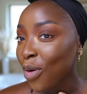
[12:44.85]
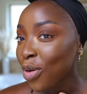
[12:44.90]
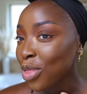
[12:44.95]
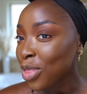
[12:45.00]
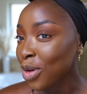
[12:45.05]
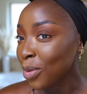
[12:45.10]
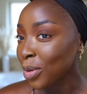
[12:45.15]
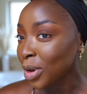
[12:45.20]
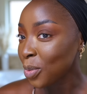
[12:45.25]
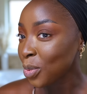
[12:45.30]

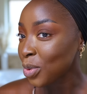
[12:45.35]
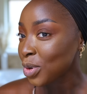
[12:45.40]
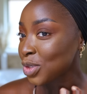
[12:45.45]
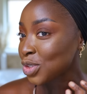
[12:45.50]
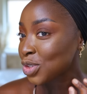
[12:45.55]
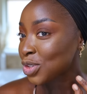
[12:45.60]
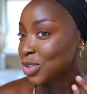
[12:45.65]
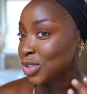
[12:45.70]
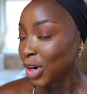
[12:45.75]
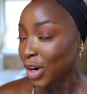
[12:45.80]
although it
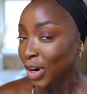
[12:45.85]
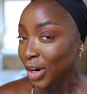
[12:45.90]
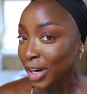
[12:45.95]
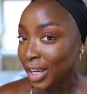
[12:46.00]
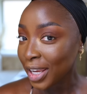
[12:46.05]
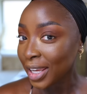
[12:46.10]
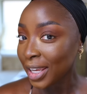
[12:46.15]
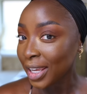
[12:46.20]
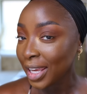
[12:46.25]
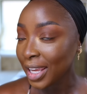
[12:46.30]
was
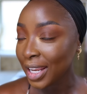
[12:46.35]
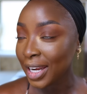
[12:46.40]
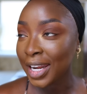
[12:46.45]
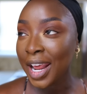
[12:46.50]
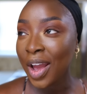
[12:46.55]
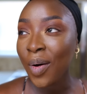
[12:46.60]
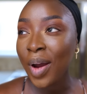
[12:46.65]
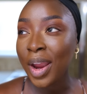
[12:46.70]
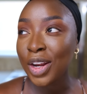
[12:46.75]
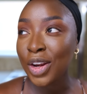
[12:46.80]
stark and
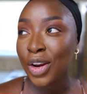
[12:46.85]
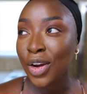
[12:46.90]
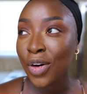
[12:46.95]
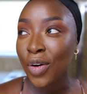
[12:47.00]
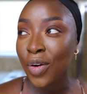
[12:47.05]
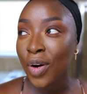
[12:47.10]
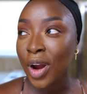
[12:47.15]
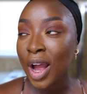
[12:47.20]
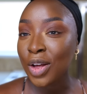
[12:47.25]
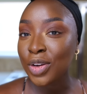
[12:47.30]
now I
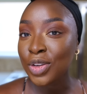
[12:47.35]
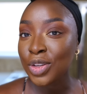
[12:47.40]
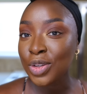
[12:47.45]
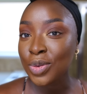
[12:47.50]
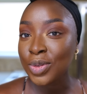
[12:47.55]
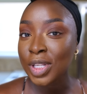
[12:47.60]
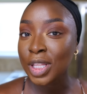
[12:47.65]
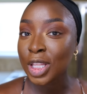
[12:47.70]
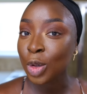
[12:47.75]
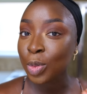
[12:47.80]
know I'll
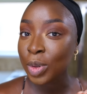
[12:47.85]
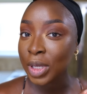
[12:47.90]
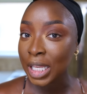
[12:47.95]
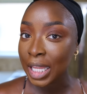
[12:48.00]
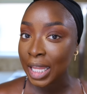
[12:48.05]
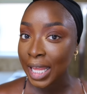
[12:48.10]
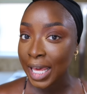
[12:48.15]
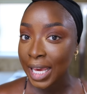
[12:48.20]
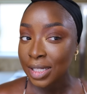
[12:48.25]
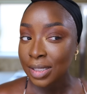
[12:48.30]
use a little bit
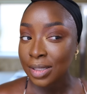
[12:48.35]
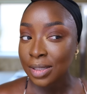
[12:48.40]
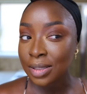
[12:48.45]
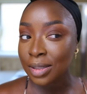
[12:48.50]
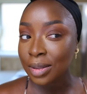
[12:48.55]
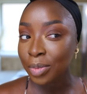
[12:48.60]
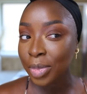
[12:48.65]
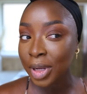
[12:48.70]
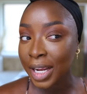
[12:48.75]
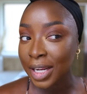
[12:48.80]
less,
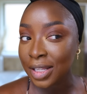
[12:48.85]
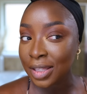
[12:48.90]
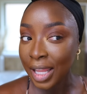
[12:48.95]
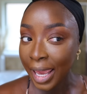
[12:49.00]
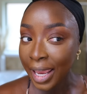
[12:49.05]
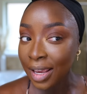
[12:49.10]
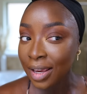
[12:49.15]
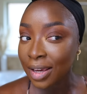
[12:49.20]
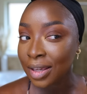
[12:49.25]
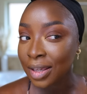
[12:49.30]
but I
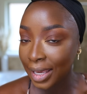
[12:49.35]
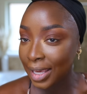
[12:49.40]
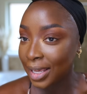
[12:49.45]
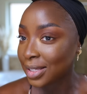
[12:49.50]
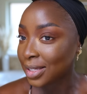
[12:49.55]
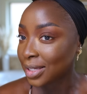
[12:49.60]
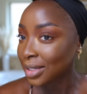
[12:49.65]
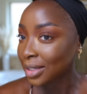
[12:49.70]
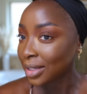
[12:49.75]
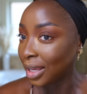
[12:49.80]
like
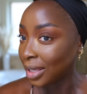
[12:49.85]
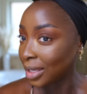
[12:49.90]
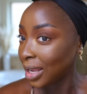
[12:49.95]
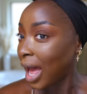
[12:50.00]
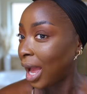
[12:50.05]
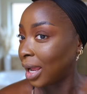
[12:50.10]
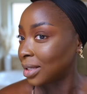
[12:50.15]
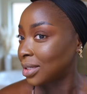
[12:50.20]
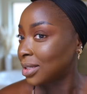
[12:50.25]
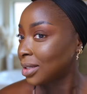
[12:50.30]
it a
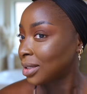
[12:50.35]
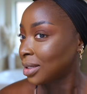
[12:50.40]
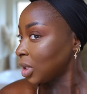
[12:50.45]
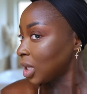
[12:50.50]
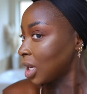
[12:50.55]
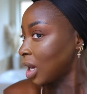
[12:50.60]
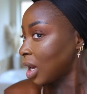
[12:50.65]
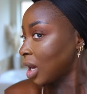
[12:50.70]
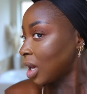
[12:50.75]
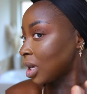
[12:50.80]
lot
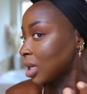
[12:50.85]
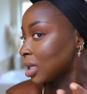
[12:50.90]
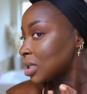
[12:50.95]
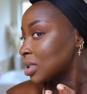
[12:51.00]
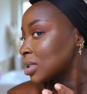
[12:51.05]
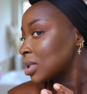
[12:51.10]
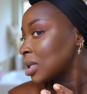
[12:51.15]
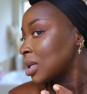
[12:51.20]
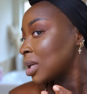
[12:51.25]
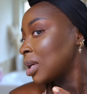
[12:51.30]

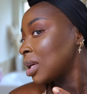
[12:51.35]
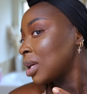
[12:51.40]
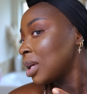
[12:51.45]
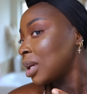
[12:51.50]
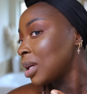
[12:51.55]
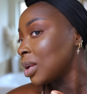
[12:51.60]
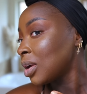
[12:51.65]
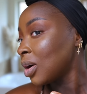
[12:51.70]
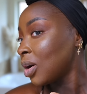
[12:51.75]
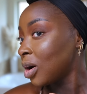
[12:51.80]
because
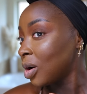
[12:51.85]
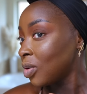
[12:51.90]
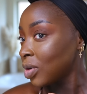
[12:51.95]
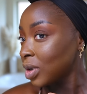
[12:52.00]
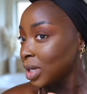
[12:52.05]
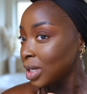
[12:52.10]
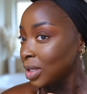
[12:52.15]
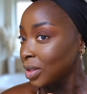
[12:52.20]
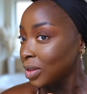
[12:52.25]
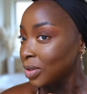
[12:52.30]
it
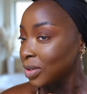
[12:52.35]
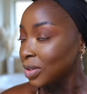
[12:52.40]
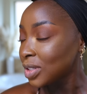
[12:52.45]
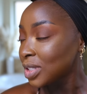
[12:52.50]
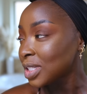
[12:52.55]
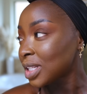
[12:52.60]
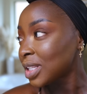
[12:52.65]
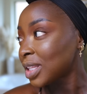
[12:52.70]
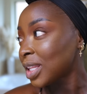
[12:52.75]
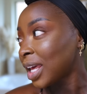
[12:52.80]
already looks